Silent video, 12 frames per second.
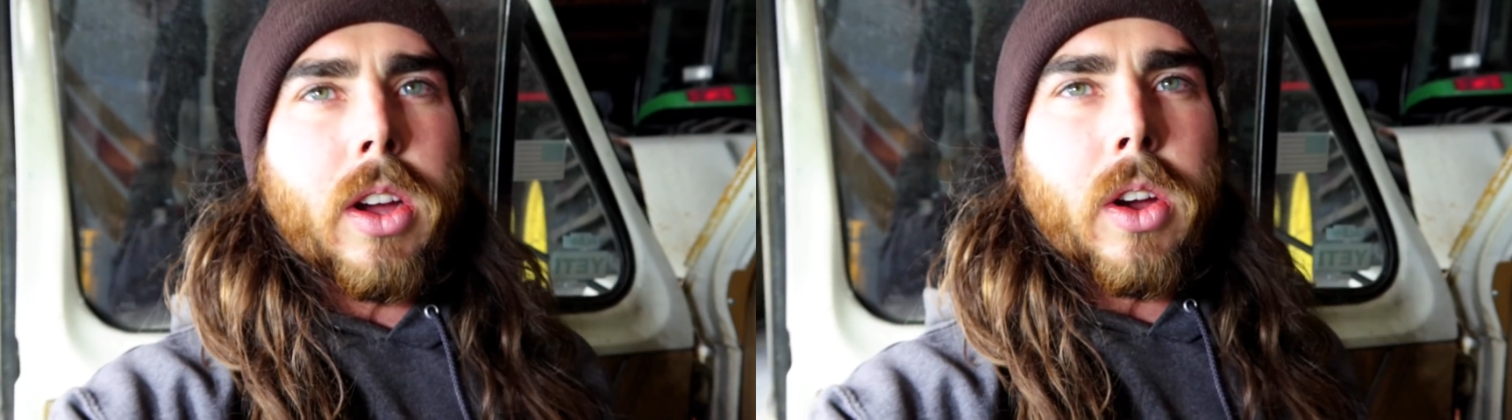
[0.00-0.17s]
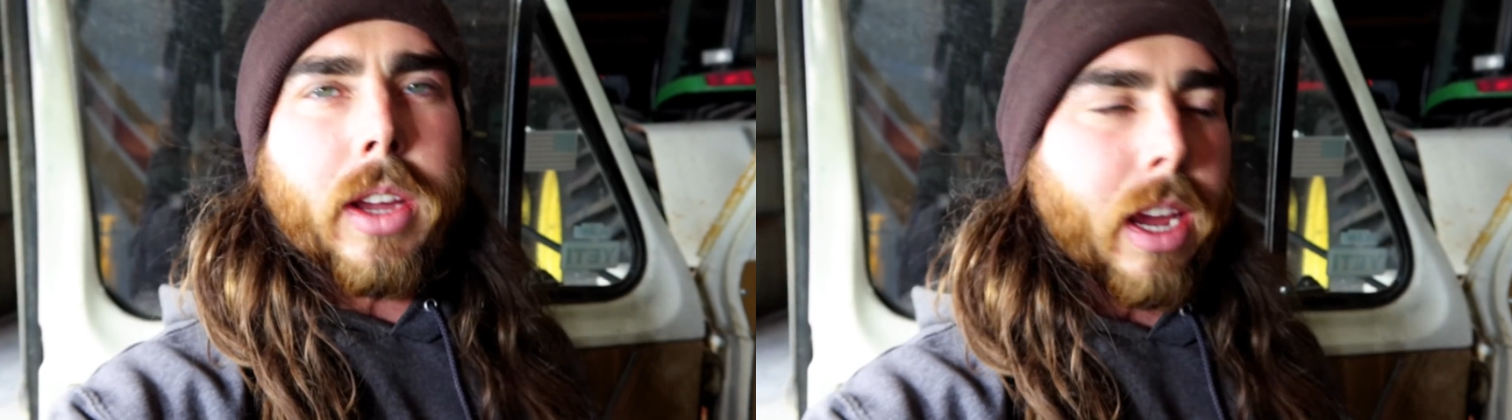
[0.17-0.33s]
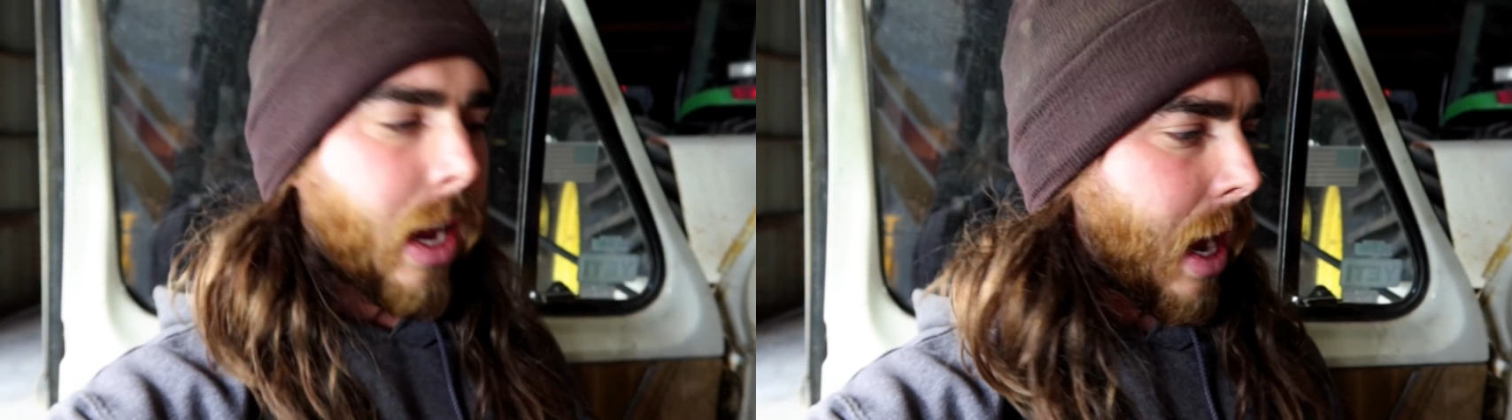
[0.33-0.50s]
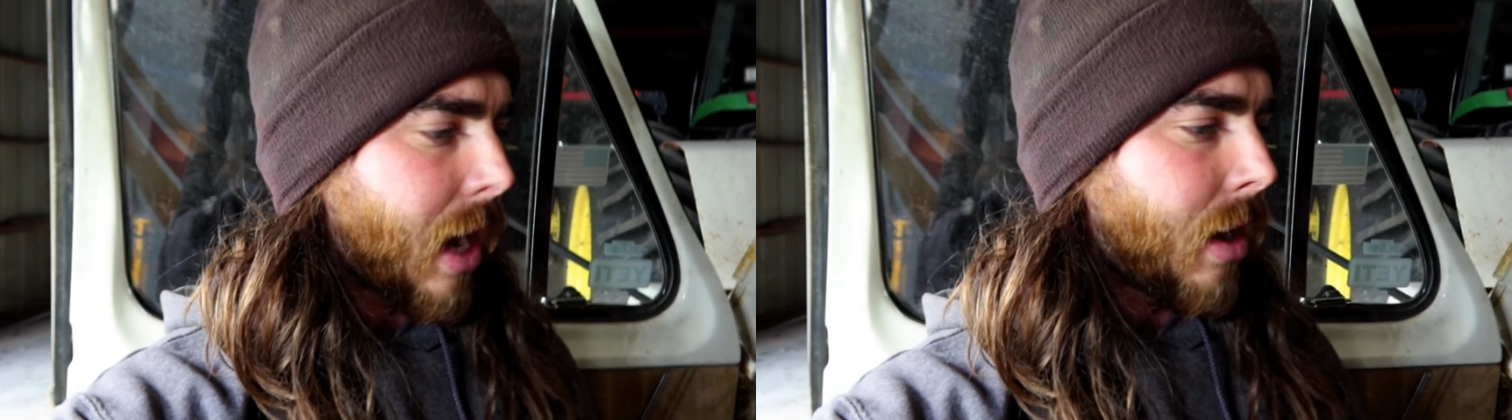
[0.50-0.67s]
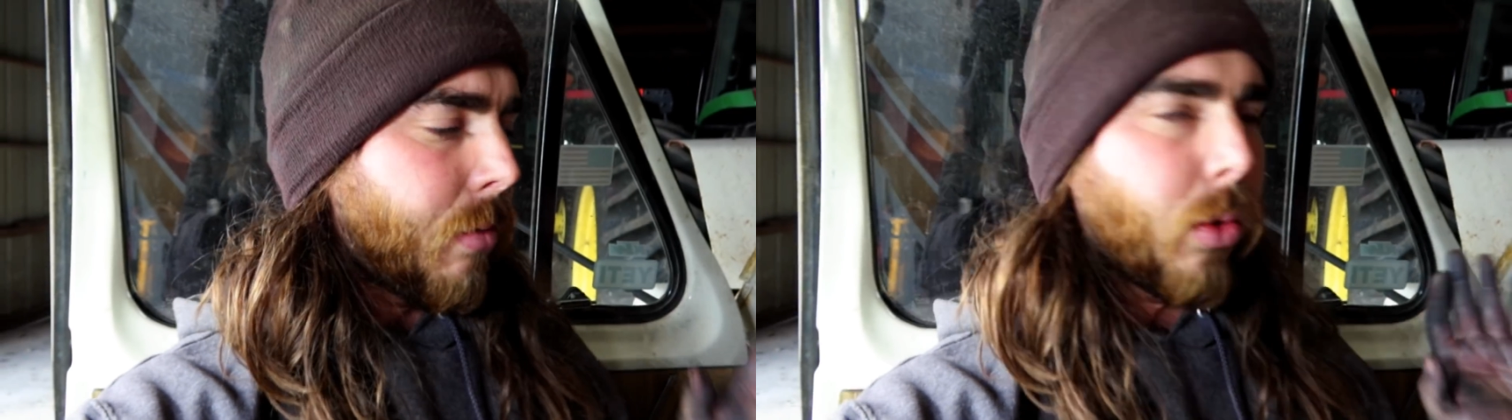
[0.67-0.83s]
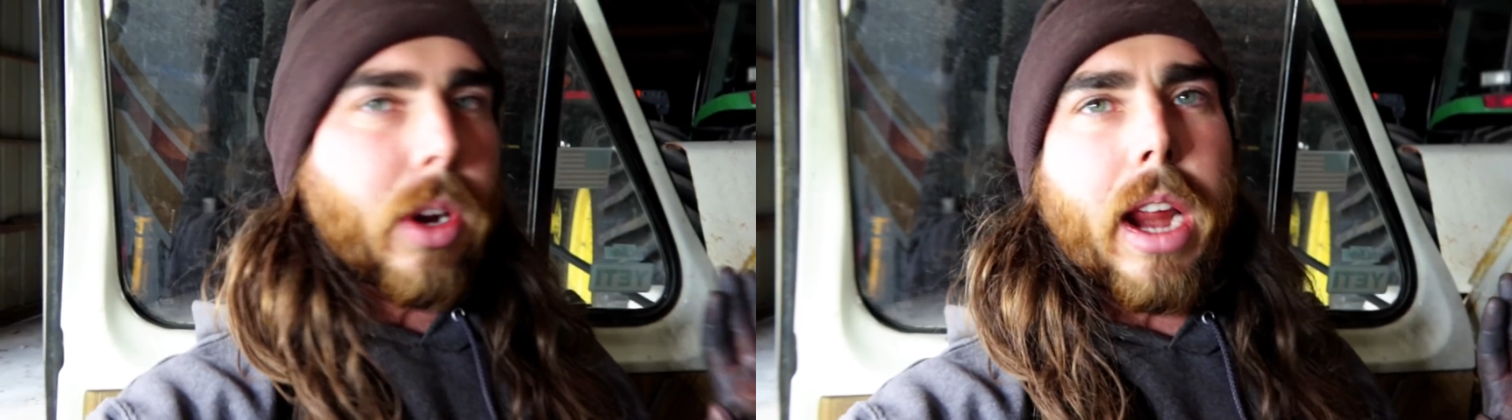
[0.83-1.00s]
Okay, I
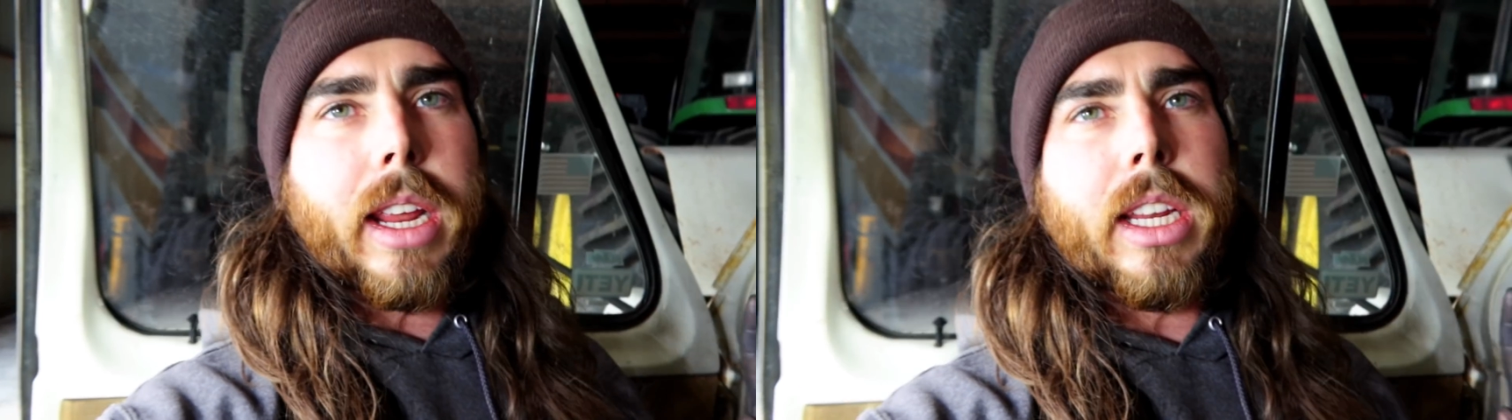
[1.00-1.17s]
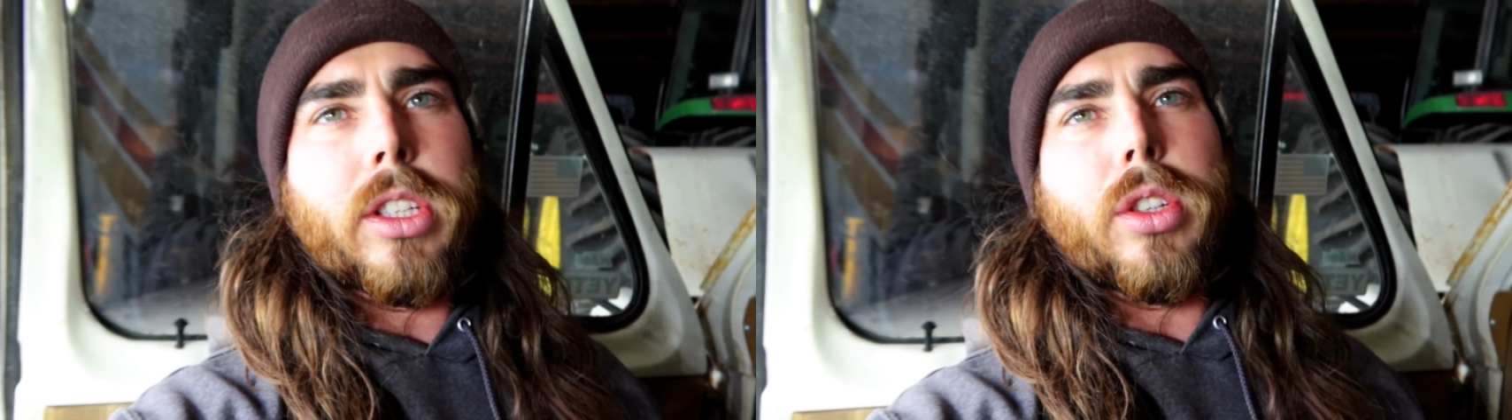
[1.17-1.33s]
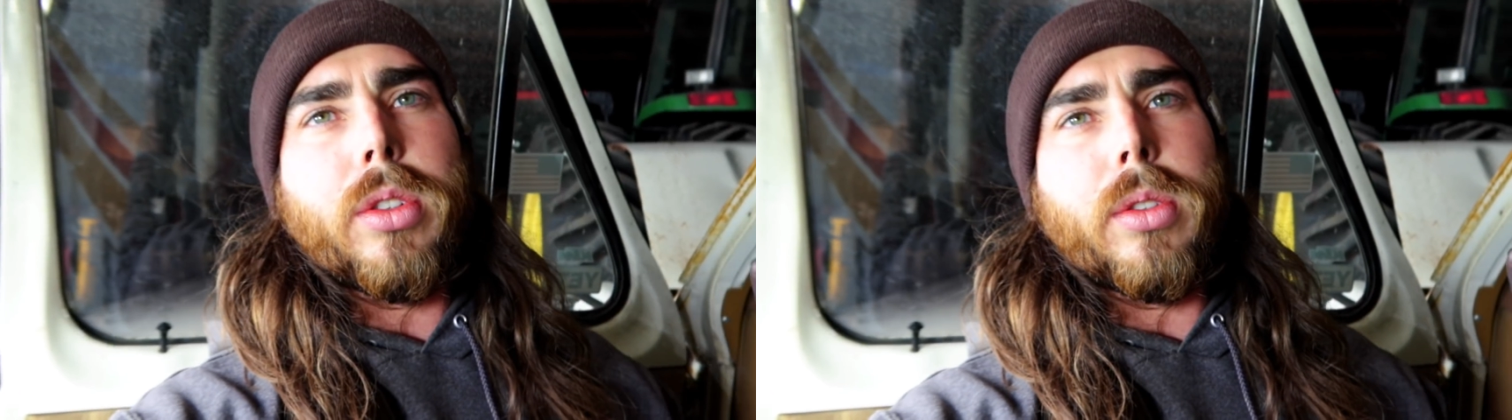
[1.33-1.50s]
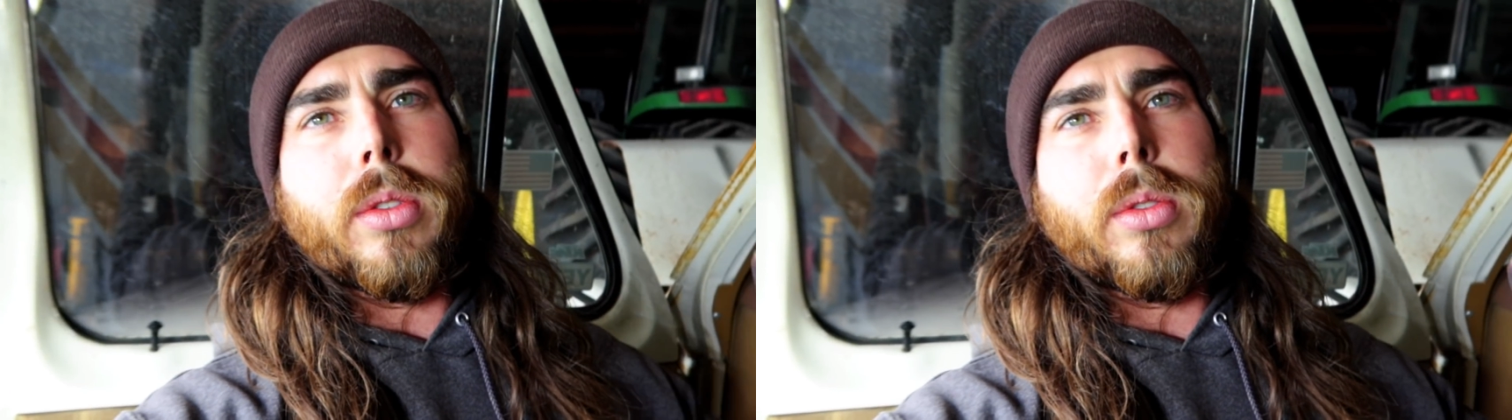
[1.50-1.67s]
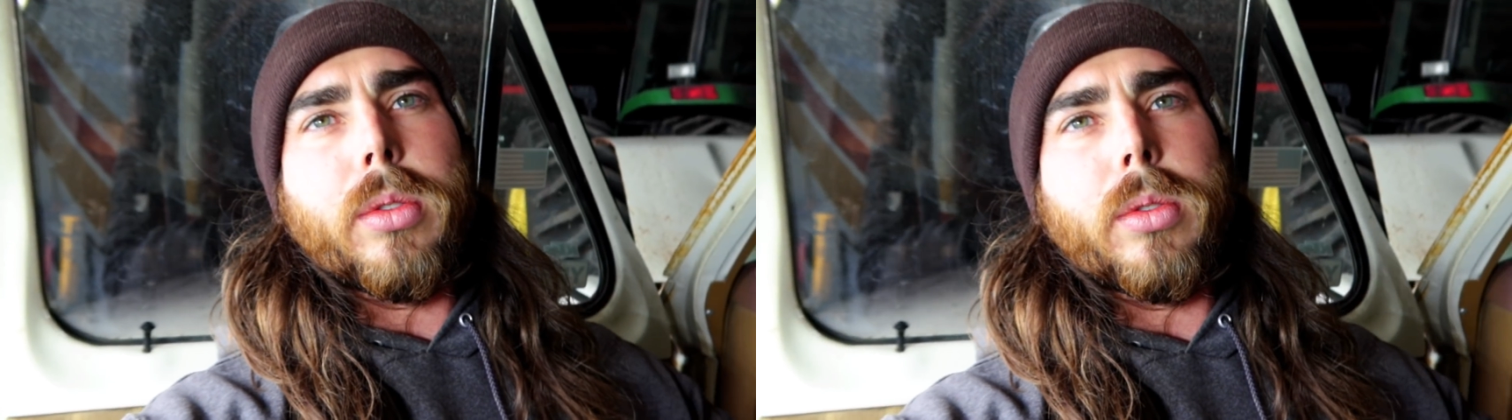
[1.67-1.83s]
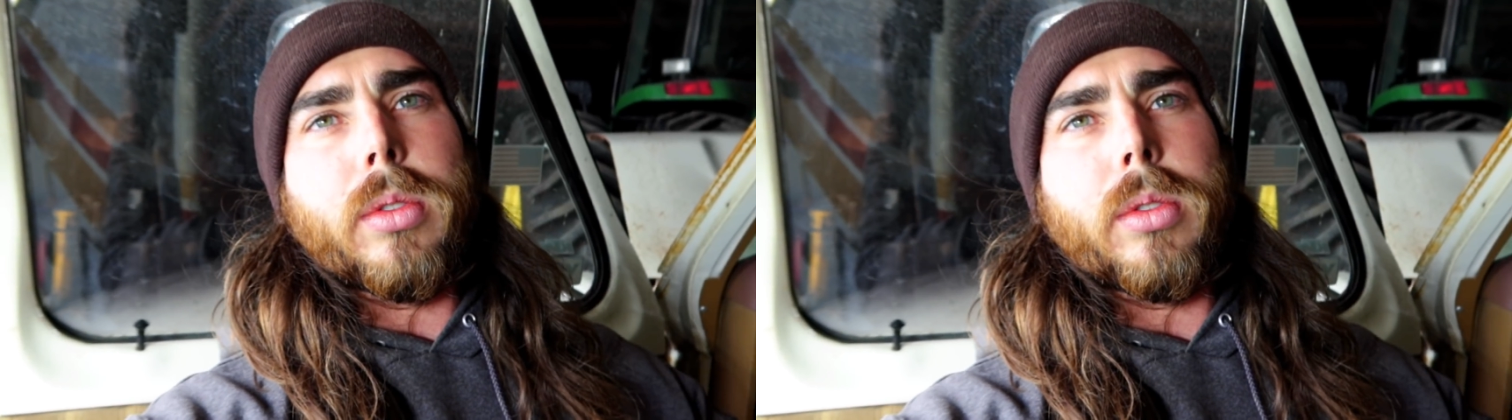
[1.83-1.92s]
am ready to,